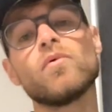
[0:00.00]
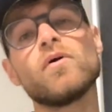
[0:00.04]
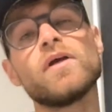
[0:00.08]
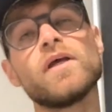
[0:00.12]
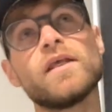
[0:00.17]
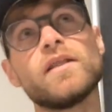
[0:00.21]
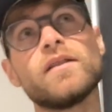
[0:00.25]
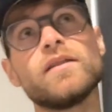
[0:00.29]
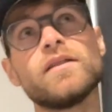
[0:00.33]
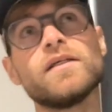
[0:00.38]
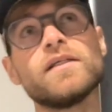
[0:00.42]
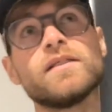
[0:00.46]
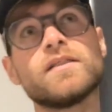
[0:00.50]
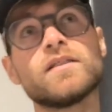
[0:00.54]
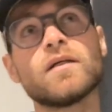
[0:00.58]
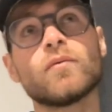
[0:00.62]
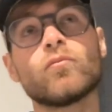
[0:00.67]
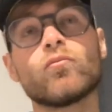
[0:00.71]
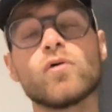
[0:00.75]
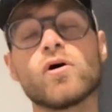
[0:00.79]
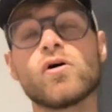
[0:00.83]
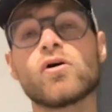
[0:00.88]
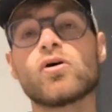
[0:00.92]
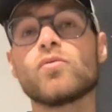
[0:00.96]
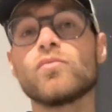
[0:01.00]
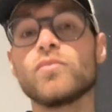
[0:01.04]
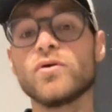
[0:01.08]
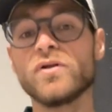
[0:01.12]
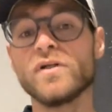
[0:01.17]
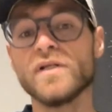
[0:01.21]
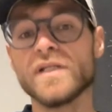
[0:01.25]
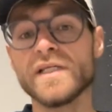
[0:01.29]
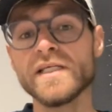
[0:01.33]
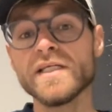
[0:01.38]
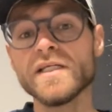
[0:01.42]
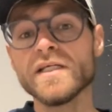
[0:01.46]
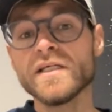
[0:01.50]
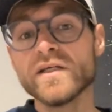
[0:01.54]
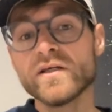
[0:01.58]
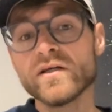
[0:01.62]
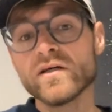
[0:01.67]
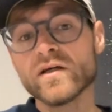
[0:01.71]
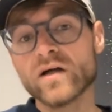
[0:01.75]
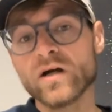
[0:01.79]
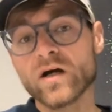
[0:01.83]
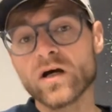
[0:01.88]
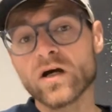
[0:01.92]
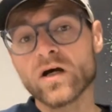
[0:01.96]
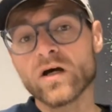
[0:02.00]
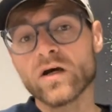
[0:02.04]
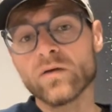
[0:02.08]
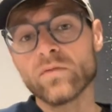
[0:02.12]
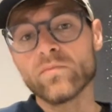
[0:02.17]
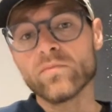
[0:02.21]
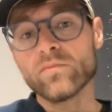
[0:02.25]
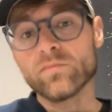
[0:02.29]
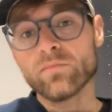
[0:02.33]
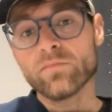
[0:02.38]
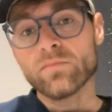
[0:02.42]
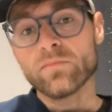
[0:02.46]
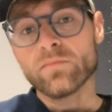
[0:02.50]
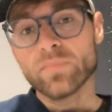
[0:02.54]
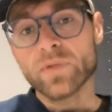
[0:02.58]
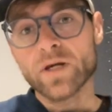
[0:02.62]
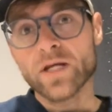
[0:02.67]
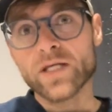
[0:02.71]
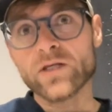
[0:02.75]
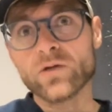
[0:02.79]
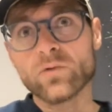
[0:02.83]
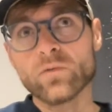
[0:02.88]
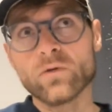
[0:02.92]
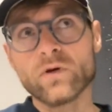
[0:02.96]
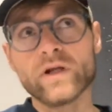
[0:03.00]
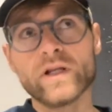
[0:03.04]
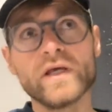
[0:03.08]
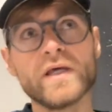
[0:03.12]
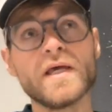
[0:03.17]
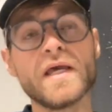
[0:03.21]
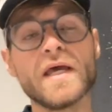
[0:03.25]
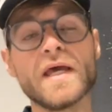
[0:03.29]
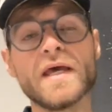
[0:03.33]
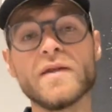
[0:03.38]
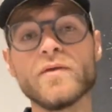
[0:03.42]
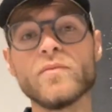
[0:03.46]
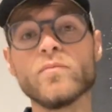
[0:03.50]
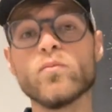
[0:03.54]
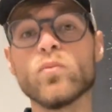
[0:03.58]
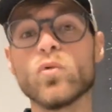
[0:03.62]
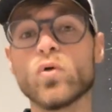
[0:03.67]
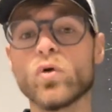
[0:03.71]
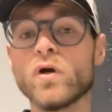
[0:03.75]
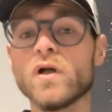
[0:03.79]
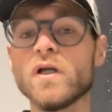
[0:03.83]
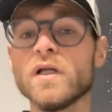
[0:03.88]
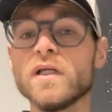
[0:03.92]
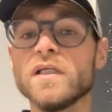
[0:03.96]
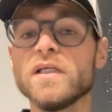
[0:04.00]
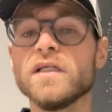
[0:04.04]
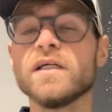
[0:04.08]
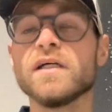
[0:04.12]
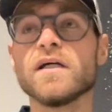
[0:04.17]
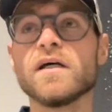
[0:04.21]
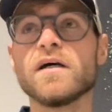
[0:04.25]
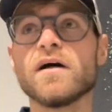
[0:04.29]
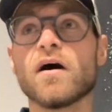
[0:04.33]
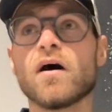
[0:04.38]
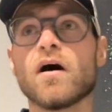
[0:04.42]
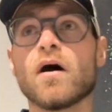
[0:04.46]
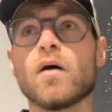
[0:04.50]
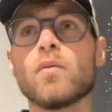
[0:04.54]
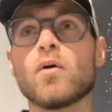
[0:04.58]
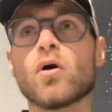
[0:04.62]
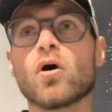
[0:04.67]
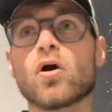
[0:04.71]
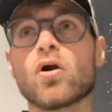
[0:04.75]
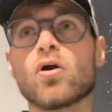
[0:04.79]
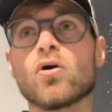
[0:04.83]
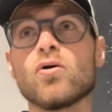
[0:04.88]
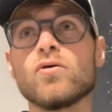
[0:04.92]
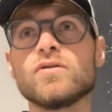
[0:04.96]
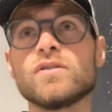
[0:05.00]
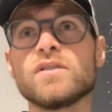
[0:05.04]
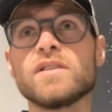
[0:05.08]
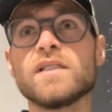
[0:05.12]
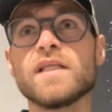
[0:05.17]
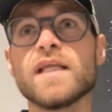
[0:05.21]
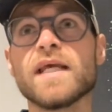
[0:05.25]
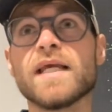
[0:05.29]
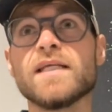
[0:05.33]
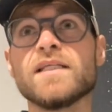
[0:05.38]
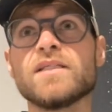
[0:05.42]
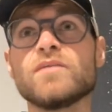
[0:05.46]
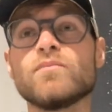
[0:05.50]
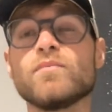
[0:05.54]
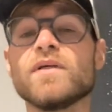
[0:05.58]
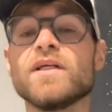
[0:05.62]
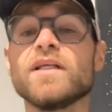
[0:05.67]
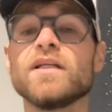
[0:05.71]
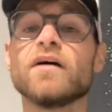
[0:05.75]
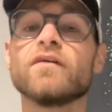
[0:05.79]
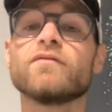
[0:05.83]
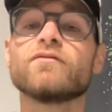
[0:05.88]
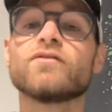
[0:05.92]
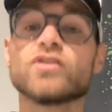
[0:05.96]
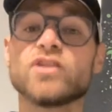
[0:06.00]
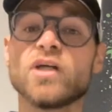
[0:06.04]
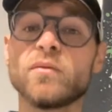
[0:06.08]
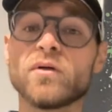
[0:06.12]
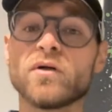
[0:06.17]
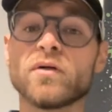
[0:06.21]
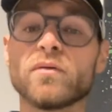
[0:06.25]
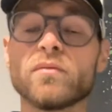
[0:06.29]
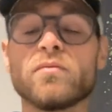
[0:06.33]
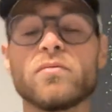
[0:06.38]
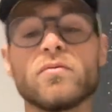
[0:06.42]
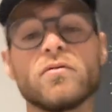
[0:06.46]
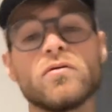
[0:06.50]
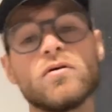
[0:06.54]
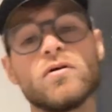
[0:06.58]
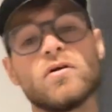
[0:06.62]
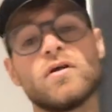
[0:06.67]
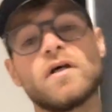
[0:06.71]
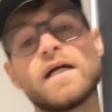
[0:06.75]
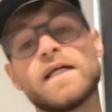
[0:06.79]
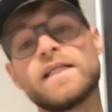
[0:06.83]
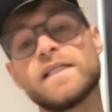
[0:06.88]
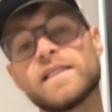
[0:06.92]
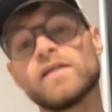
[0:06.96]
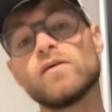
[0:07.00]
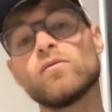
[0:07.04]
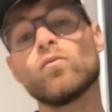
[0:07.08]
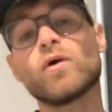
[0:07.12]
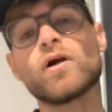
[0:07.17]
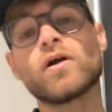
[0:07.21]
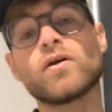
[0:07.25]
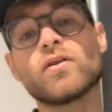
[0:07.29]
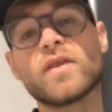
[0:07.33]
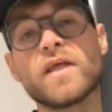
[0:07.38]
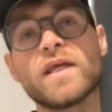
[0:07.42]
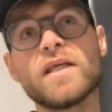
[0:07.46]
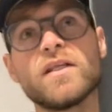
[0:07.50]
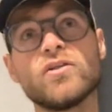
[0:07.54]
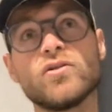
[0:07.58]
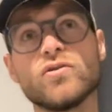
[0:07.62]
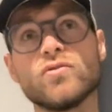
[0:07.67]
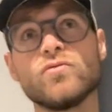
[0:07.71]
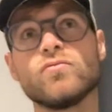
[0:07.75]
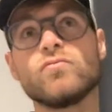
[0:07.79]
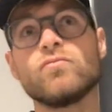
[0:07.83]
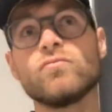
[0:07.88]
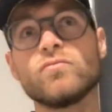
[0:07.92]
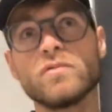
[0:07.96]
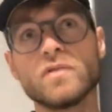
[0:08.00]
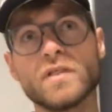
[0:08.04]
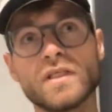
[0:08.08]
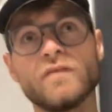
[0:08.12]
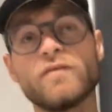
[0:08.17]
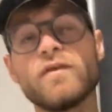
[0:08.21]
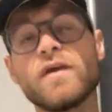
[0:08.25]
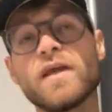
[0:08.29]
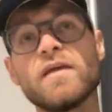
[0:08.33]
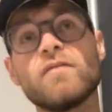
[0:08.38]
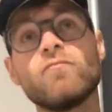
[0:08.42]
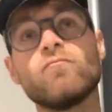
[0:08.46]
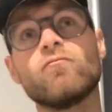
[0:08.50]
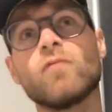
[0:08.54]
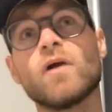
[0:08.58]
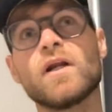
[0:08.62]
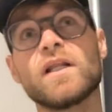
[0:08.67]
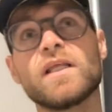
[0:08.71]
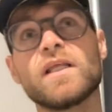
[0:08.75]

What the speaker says: in the Supwell community by Joanna and more are hosting a Speed of Summer idea where they do give a